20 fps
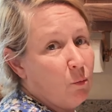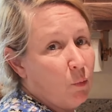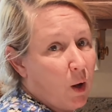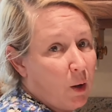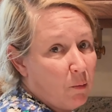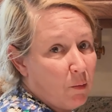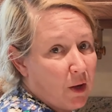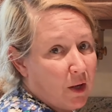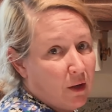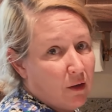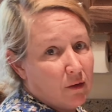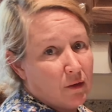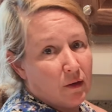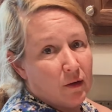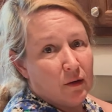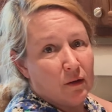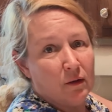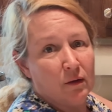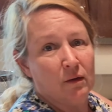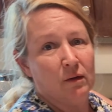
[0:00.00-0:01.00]
my
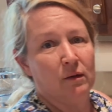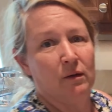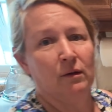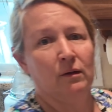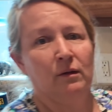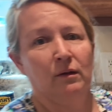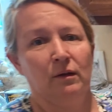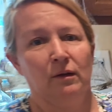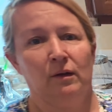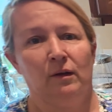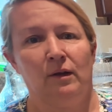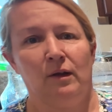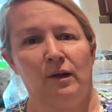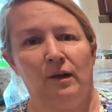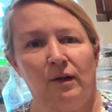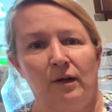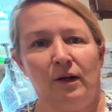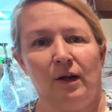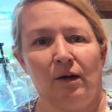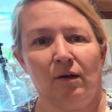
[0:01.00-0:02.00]
meat
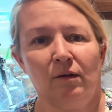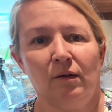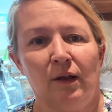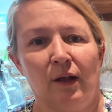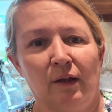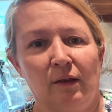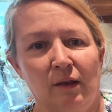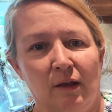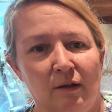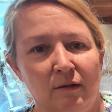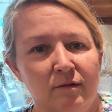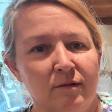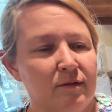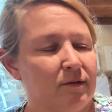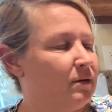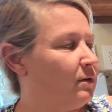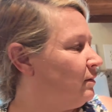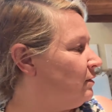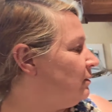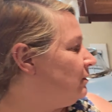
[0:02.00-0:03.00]
in here like
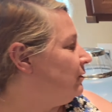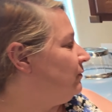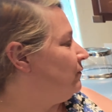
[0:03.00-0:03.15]
this.